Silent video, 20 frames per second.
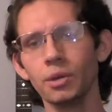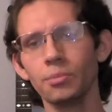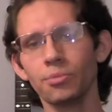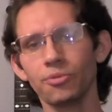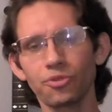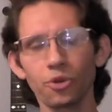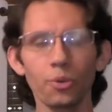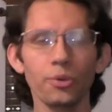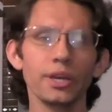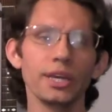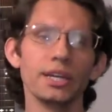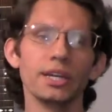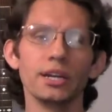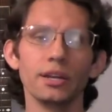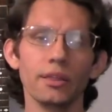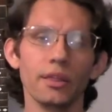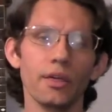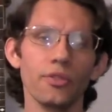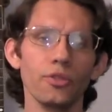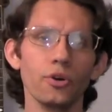Before we get
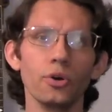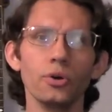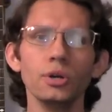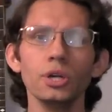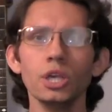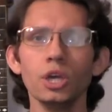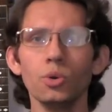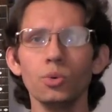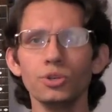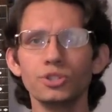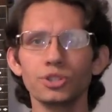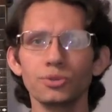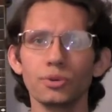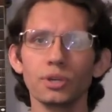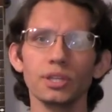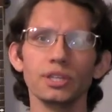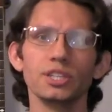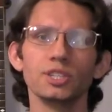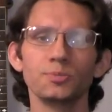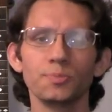into that though, we should
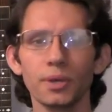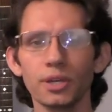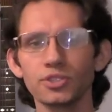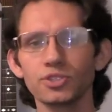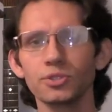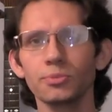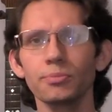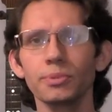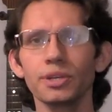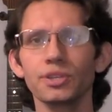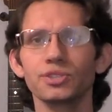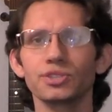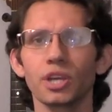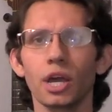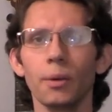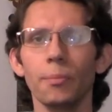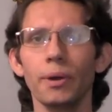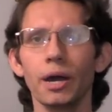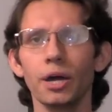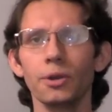really dispel some myths
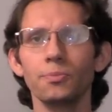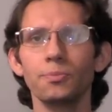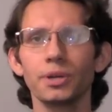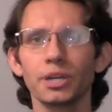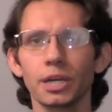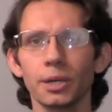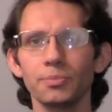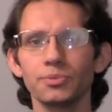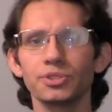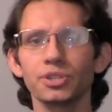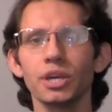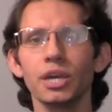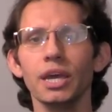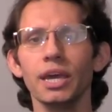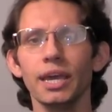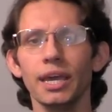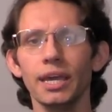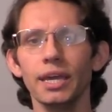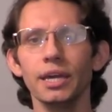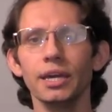about pickups
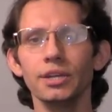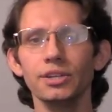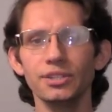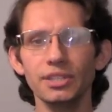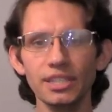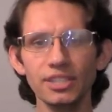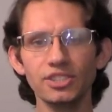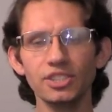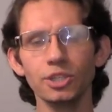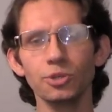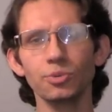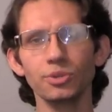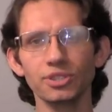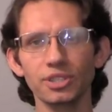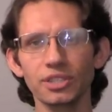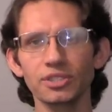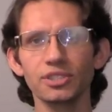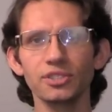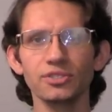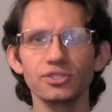and DC
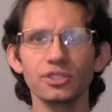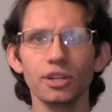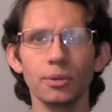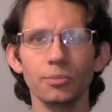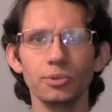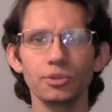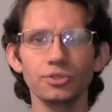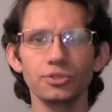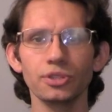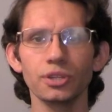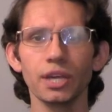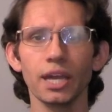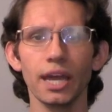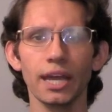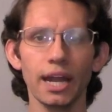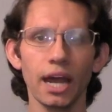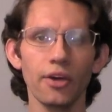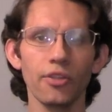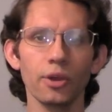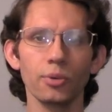resistance numbers
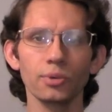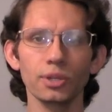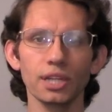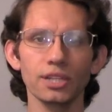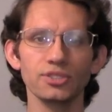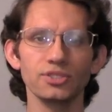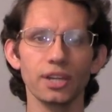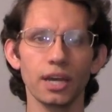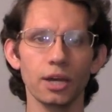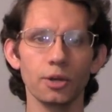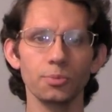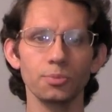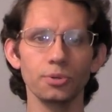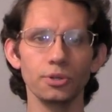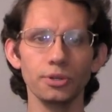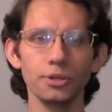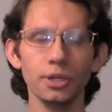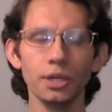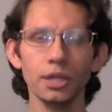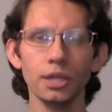and how that relates to
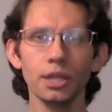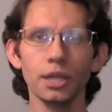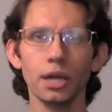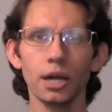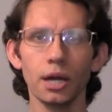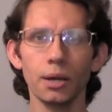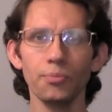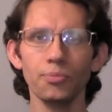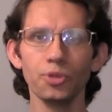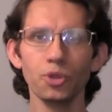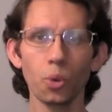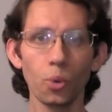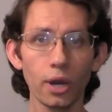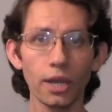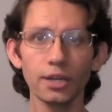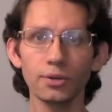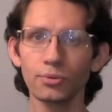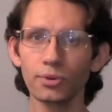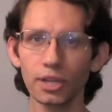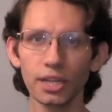output. The
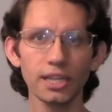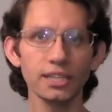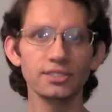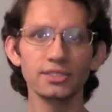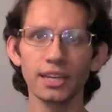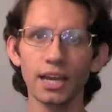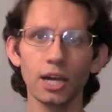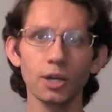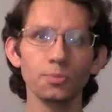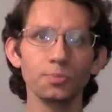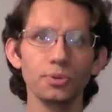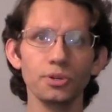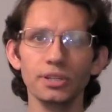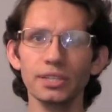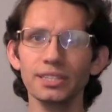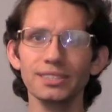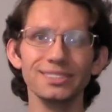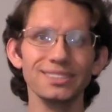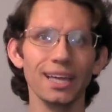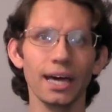way it relates to
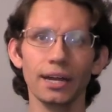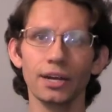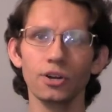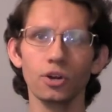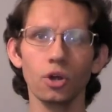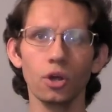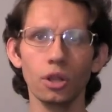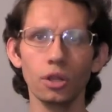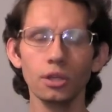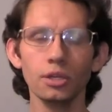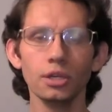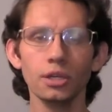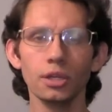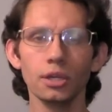output is not at all.